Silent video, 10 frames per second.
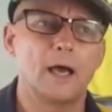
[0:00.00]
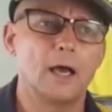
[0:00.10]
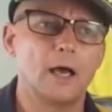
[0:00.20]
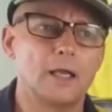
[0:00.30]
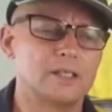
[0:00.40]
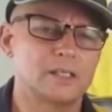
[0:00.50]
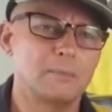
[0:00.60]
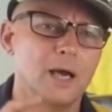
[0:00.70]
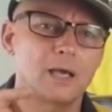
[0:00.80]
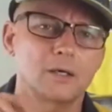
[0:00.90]
EC
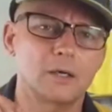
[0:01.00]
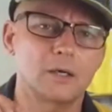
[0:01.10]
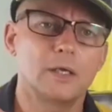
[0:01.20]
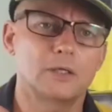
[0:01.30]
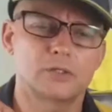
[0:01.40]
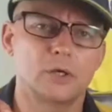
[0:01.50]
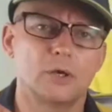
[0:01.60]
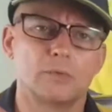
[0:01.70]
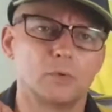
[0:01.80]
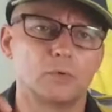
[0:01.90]
mark, I think. So
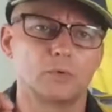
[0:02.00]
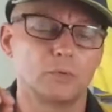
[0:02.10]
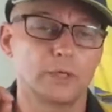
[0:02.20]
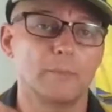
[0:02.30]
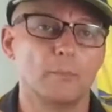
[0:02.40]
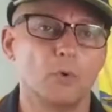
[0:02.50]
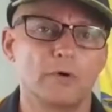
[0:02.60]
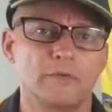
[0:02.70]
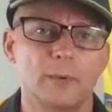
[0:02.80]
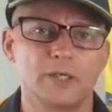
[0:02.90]
we'll get more
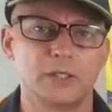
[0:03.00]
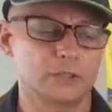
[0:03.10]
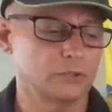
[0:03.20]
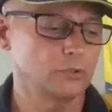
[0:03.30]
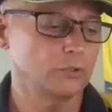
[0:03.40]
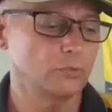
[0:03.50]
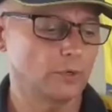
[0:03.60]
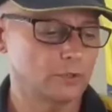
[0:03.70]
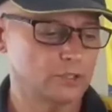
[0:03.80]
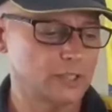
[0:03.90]
information on that to you.
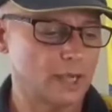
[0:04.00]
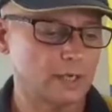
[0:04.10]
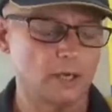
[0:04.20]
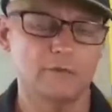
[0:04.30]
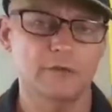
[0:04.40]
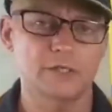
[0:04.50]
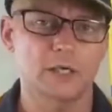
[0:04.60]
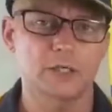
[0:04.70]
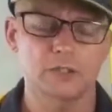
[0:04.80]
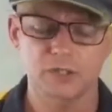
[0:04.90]
We're starting our
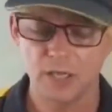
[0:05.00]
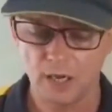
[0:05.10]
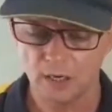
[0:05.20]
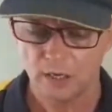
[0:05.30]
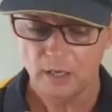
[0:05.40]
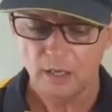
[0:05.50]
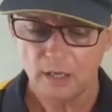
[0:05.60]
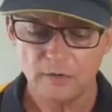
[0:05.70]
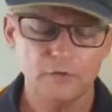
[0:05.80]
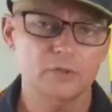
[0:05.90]
investigations now.
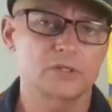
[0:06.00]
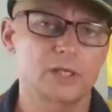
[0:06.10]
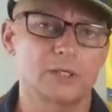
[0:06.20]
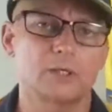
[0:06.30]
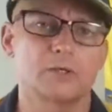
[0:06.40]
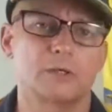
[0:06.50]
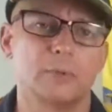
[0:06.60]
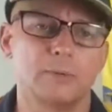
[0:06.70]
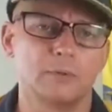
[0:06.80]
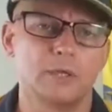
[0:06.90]
If you're selling those
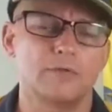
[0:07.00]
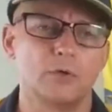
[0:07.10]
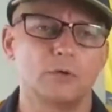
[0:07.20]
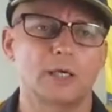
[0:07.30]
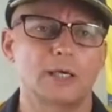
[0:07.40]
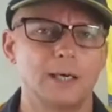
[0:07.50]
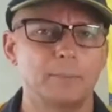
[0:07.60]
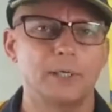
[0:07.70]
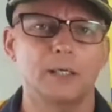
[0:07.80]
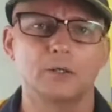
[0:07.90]
to people, if you're a
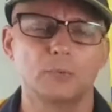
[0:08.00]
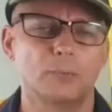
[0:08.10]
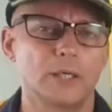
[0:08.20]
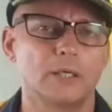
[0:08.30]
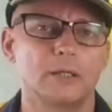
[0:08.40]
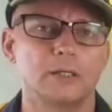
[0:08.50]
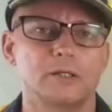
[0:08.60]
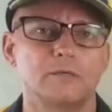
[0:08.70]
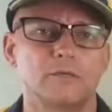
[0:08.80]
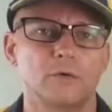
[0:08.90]
company and you're bringing
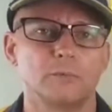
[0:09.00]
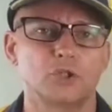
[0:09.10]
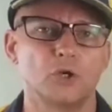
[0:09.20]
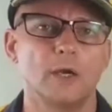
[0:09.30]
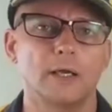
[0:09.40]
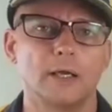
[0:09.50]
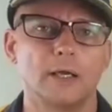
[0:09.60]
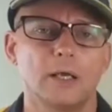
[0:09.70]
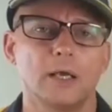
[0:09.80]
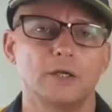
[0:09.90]
things in from China
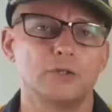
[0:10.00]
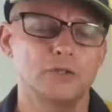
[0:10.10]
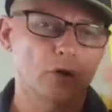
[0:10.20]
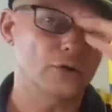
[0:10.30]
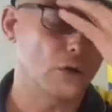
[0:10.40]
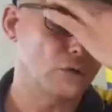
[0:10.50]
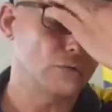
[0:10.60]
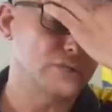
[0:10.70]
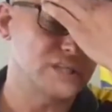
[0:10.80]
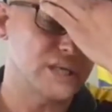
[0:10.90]
and you don't hold
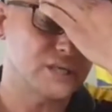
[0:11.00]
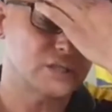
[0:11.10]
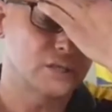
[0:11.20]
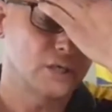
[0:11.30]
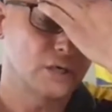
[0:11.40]
the test